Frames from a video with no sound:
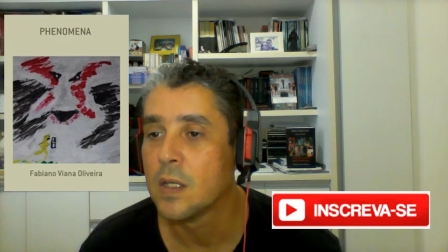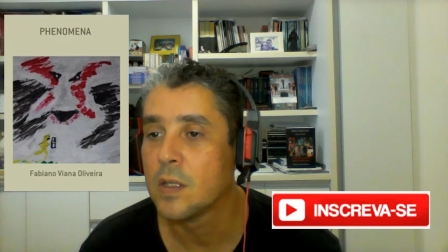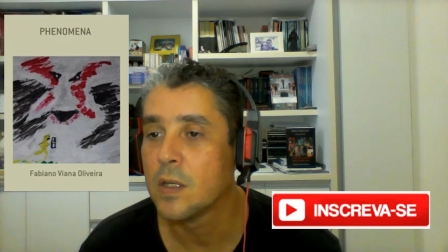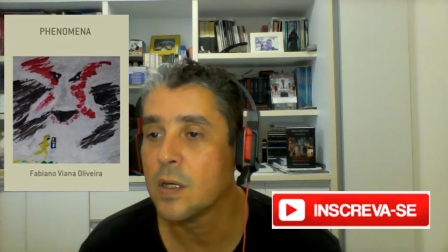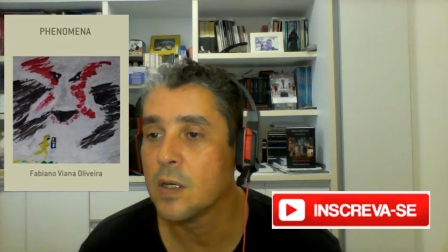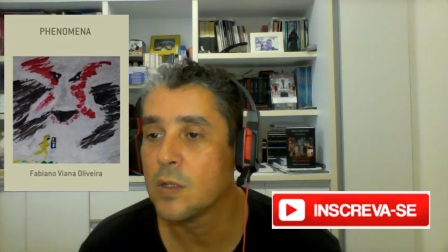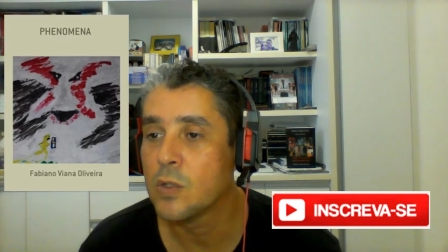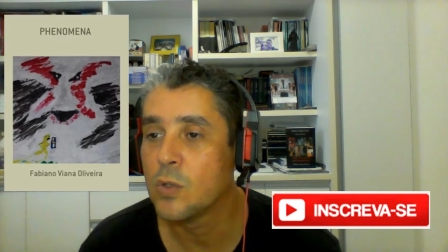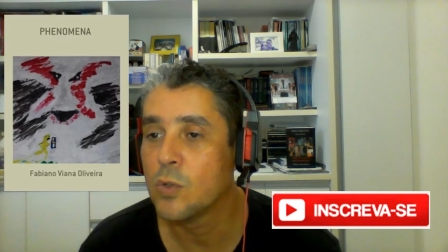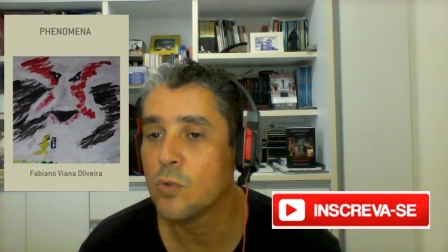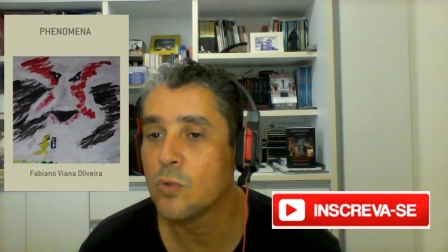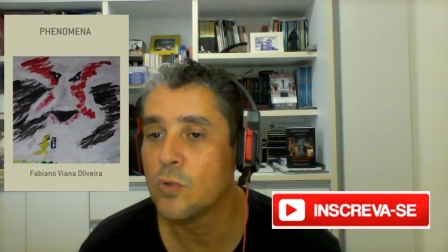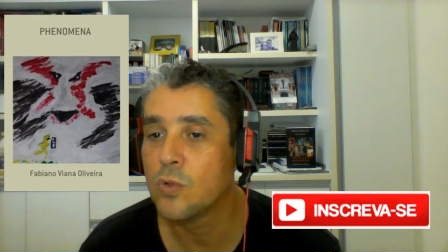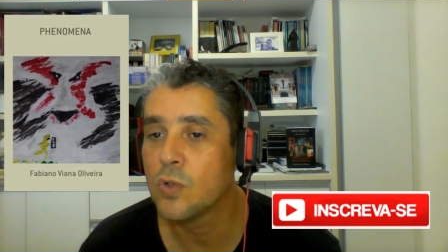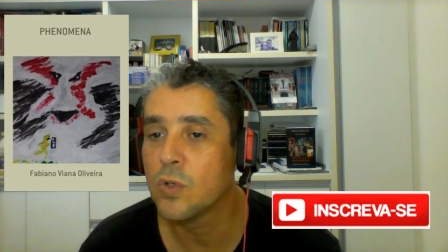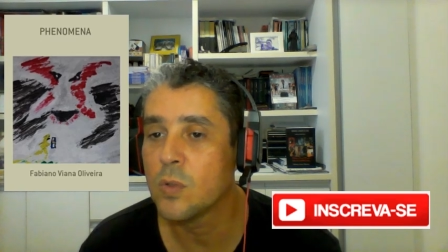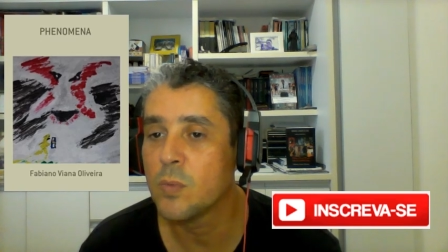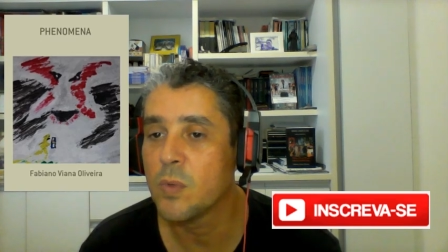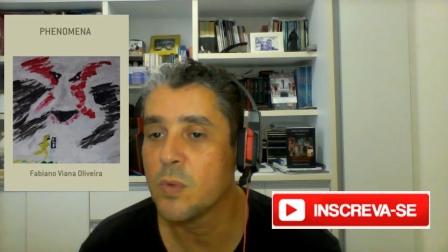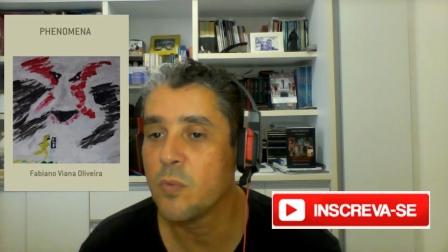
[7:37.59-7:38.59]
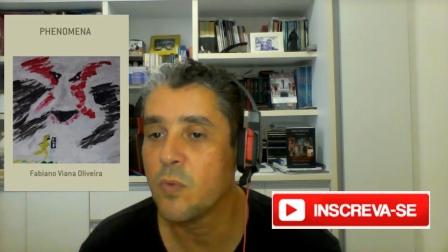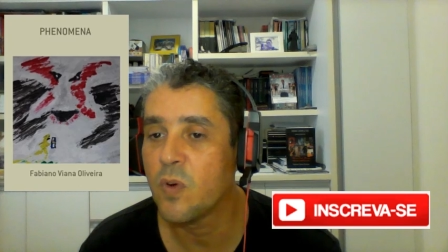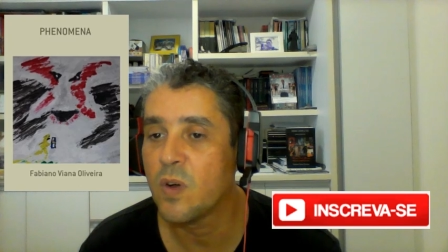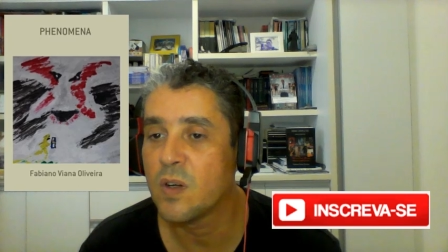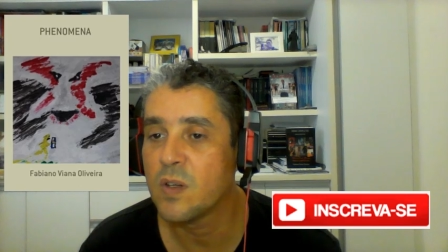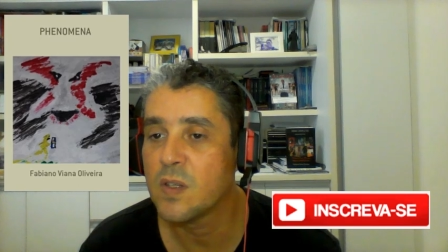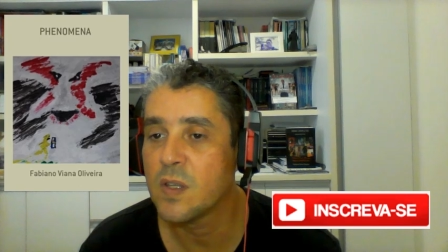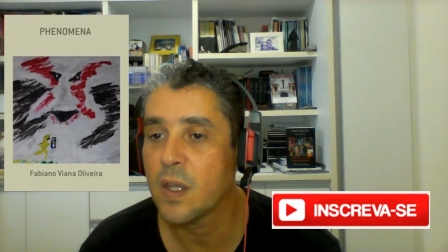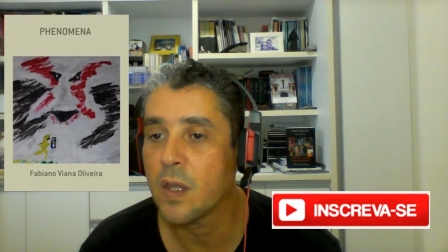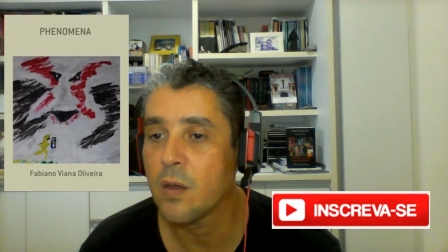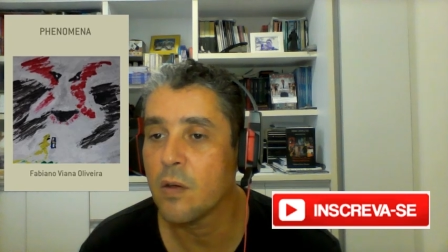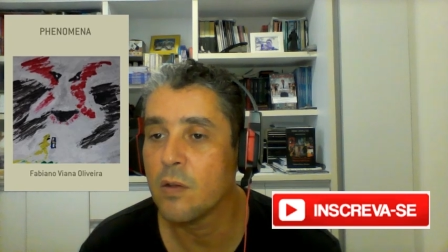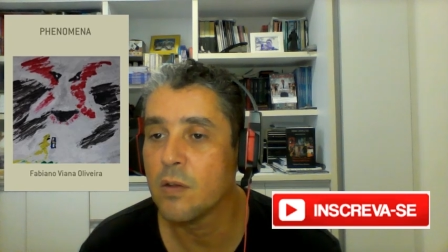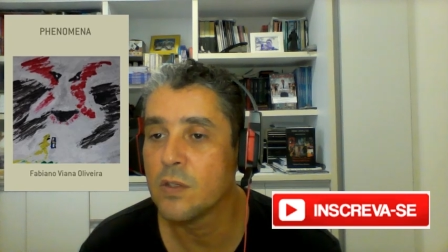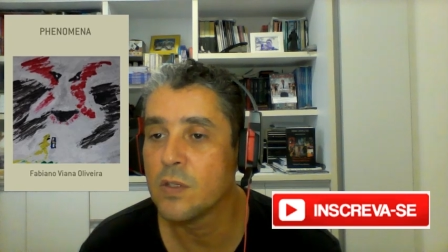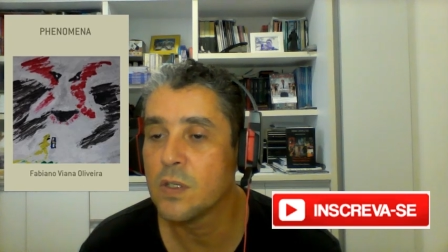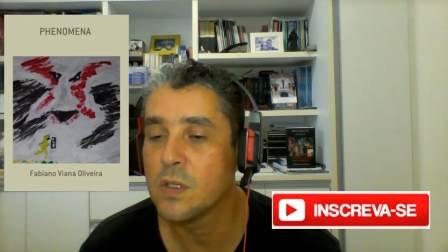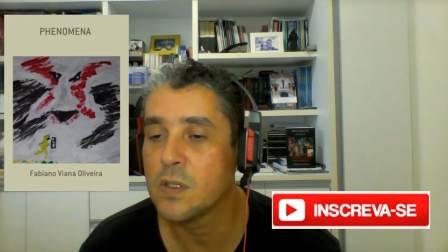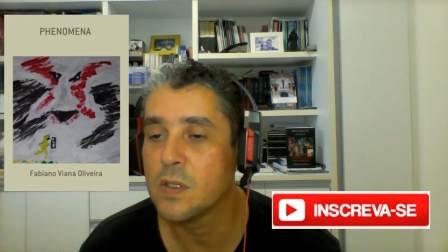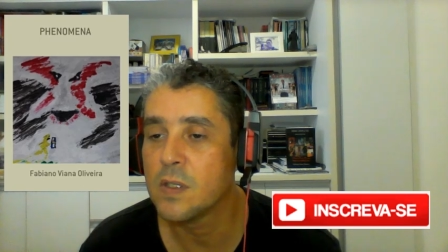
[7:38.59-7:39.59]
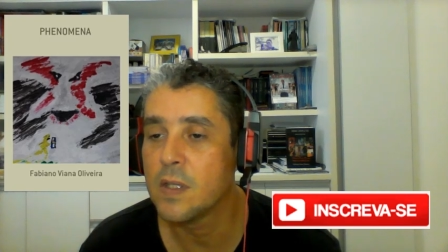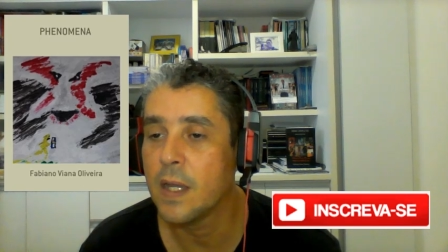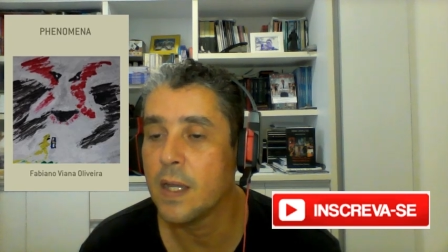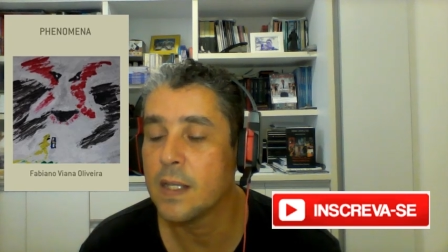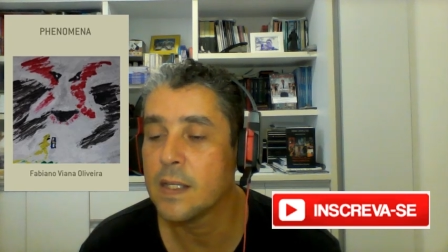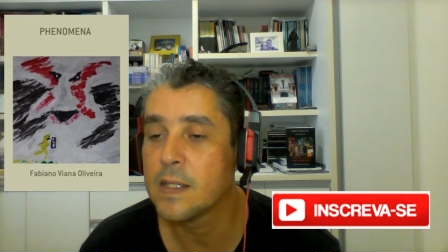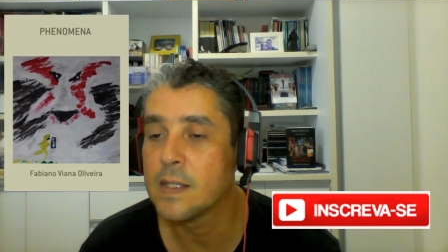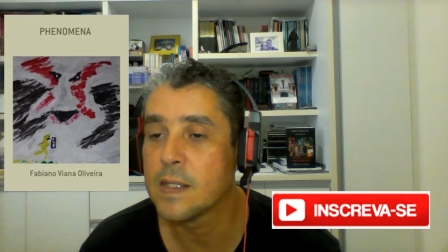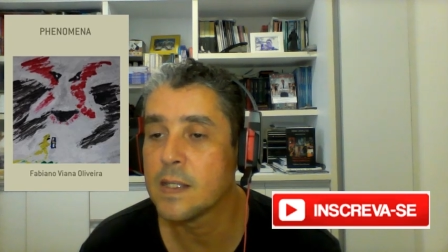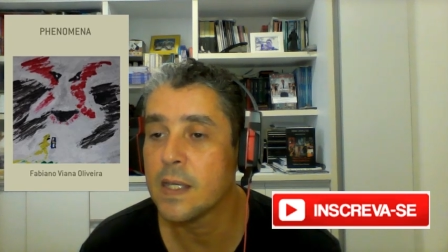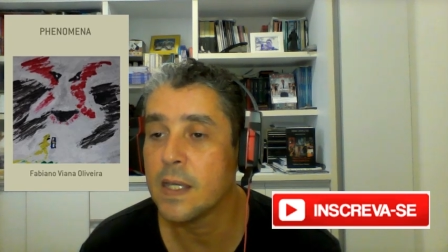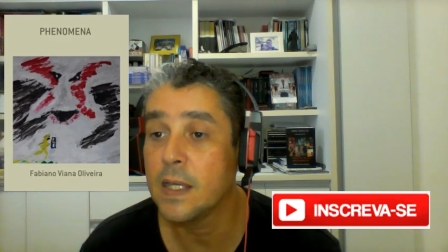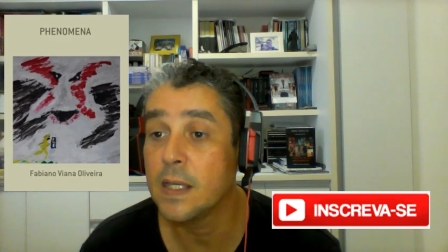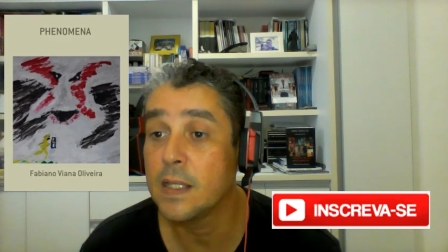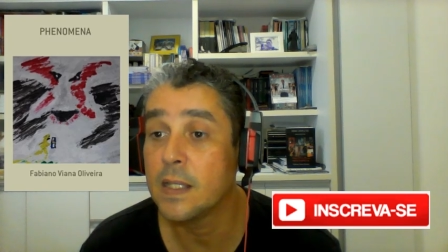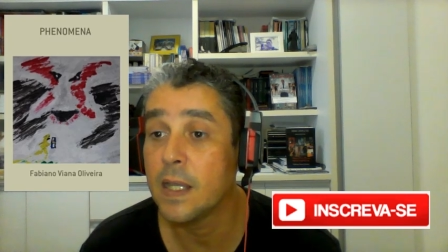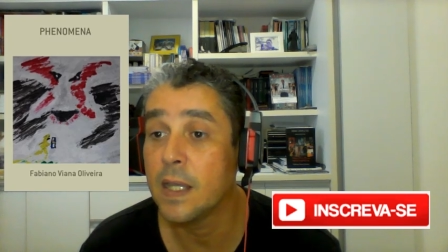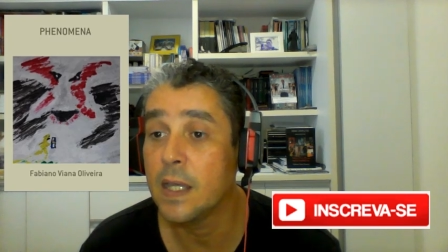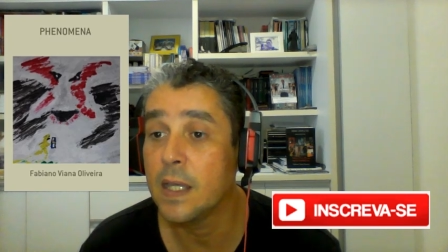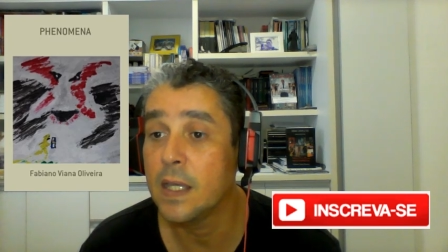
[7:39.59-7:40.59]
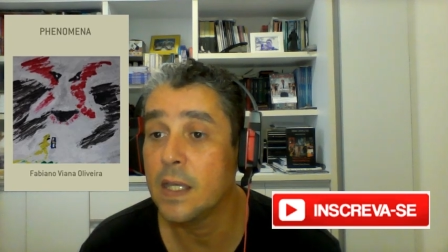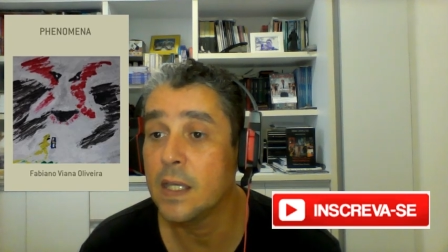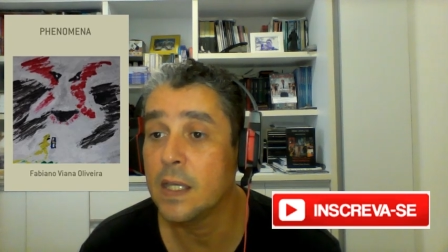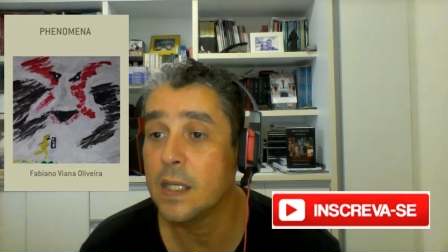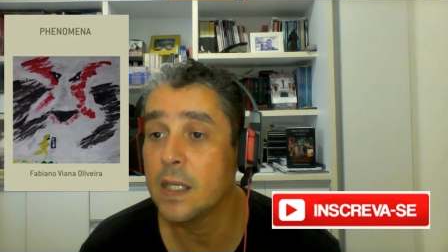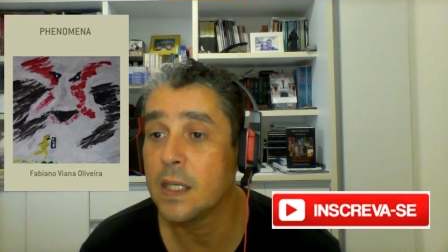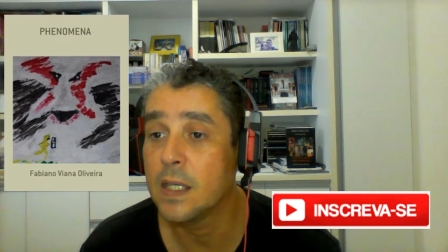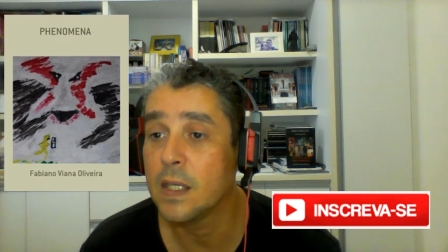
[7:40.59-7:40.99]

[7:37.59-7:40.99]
There are two German parapsychologists that say they